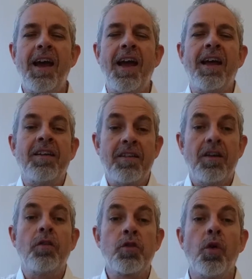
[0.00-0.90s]
And
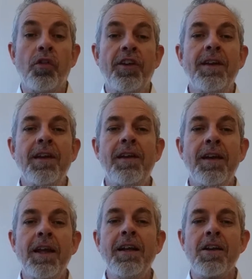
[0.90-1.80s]
of course, he needed
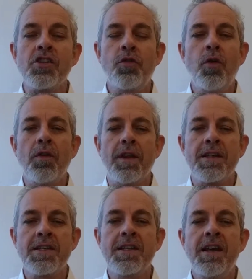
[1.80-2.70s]
English for
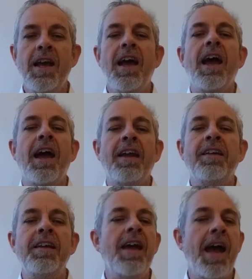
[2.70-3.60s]
this. And
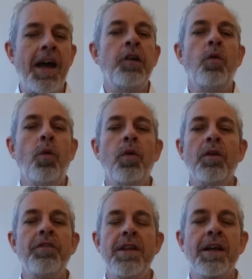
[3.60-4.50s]
he had all
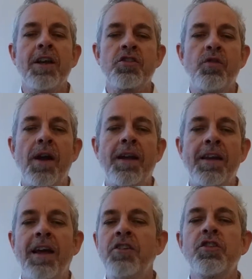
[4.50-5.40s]
of the English
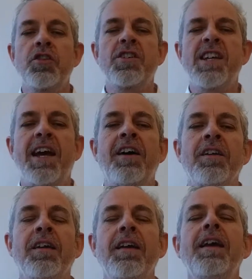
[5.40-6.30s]
ready. And you could
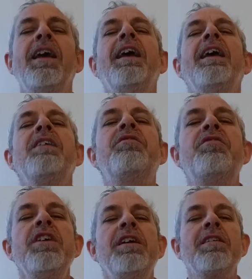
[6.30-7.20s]
tell he
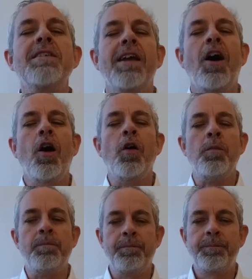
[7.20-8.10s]
feels at home.